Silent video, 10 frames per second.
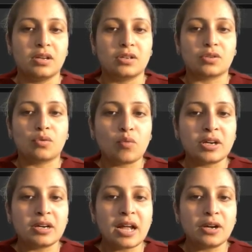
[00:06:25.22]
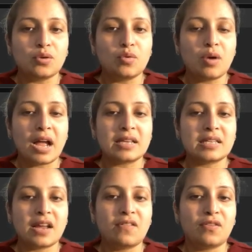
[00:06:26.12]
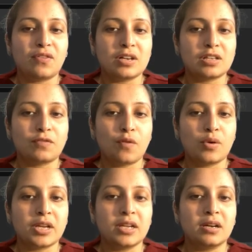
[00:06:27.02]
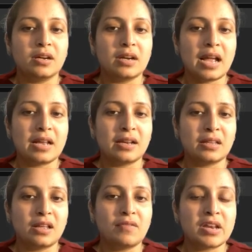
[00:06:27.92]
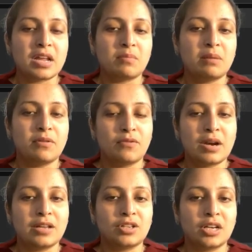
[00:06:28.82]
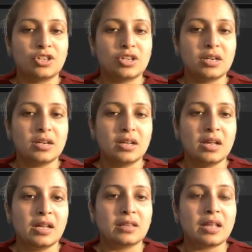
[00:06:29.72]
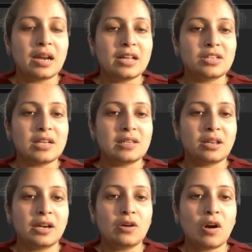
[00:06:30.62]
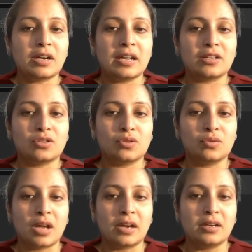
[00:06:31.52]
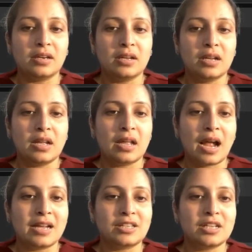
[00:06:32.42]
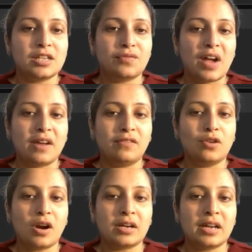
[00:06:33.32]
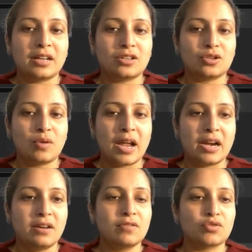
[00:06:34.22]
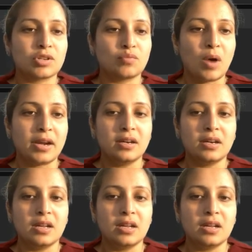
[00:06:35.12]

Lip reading: So what did I do? I saved first 4 here in the variable before I change it. Then I changed 3 dot next to none. I changed 5 dot next to head, which was 1.